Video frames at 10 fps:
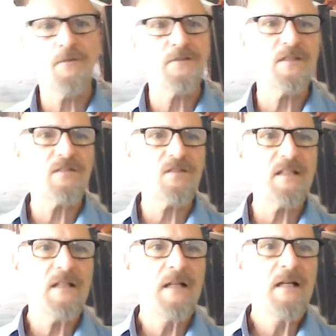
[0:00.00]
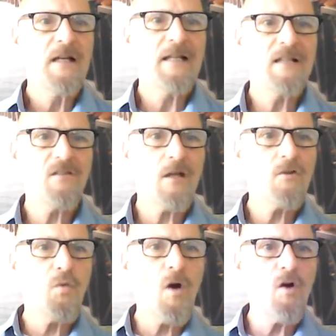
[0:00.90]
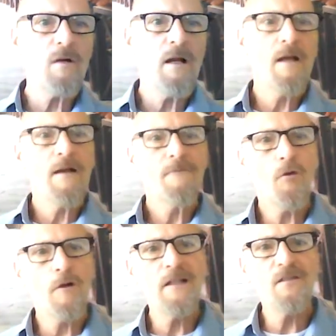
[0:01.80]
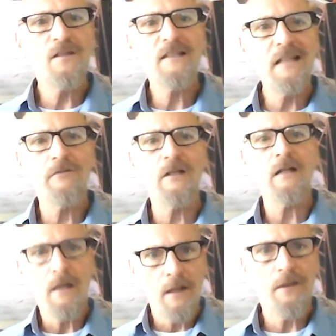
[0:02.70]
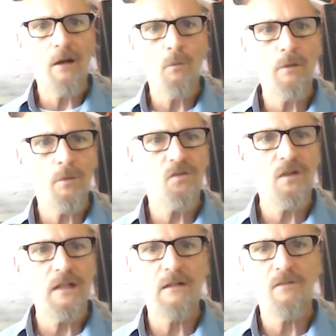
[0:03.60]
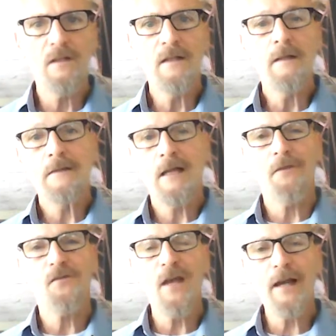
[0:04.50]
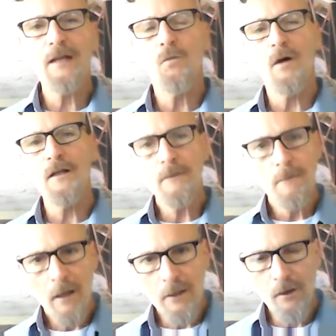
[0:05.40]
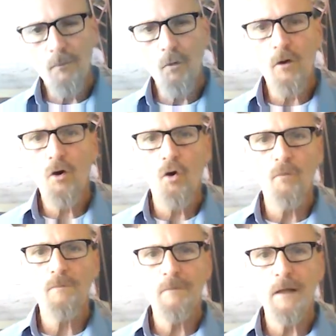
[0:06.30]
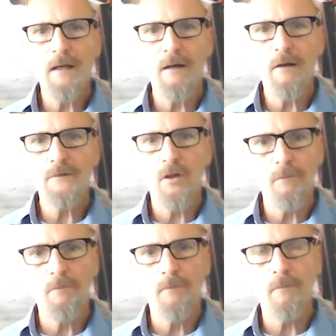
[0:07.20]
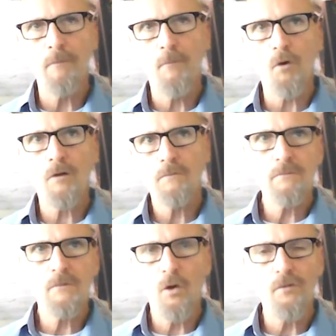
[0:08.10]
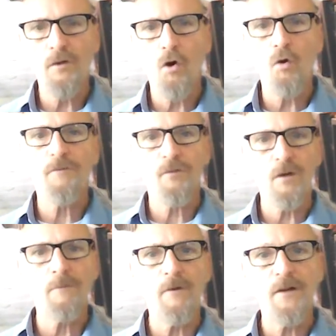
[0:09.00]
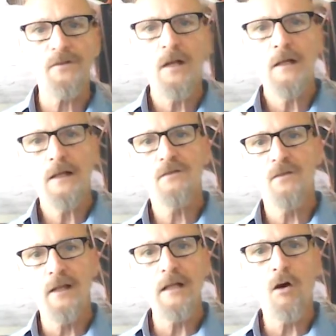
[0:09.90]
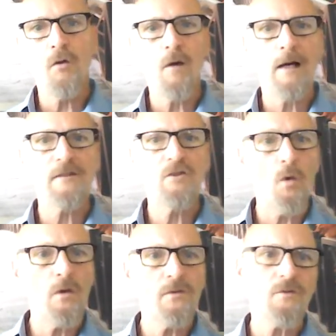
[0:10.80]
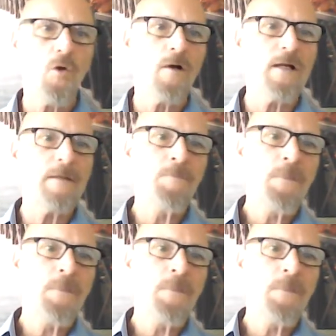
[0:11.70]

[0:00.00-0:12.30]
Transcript: of assisi and he said quote for it is in giving that we receive now the second one a little more home uh, to more close to home for some of us is Leo uh, Tolstoy.